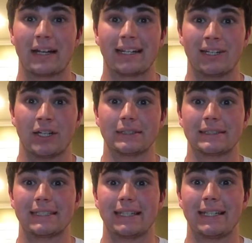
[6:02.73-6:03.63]
cannot
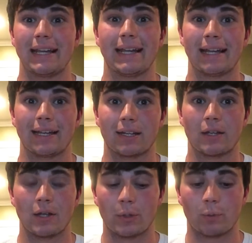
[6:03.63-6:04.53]
stand
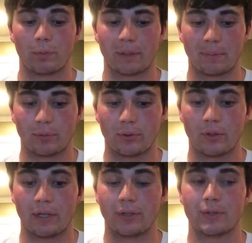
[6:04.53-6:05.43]
when people do
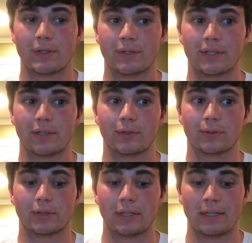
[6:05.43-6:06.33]
not use their
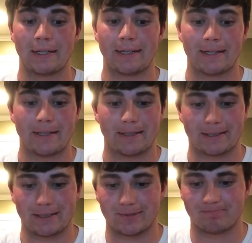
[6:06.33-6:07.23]
signals.
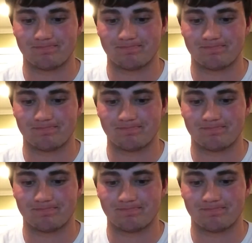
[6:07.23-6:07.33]
You